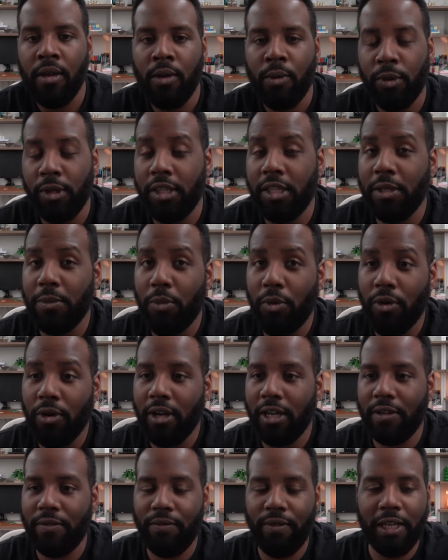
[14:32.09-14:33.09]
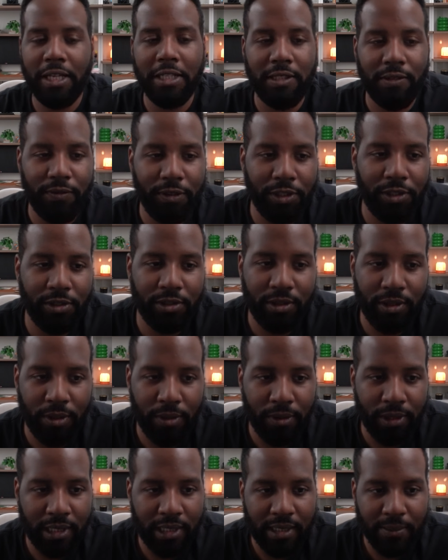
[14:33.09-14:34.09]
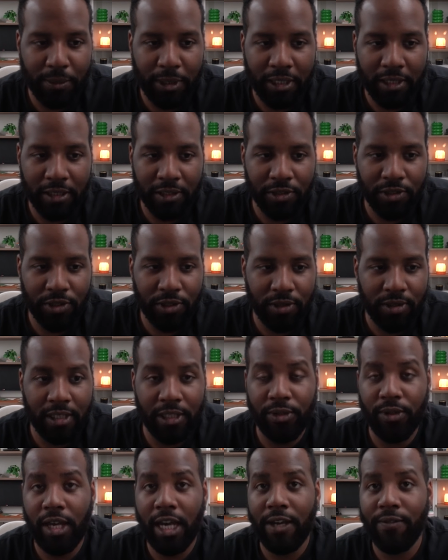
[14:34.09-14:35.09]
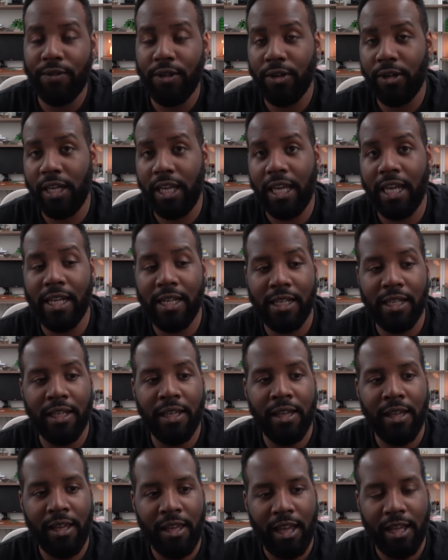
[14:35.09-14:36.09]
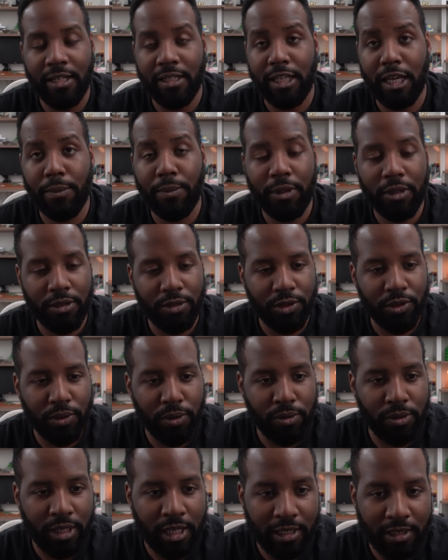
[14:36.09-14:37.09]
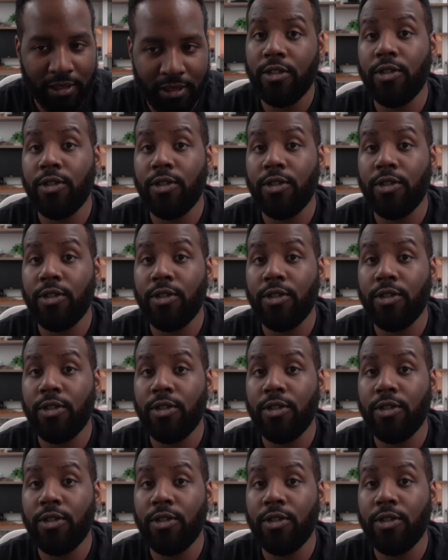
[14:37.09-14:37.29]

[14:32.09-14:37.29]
One of the more advanced features, though, is making sure that you have your cami and depth control nets.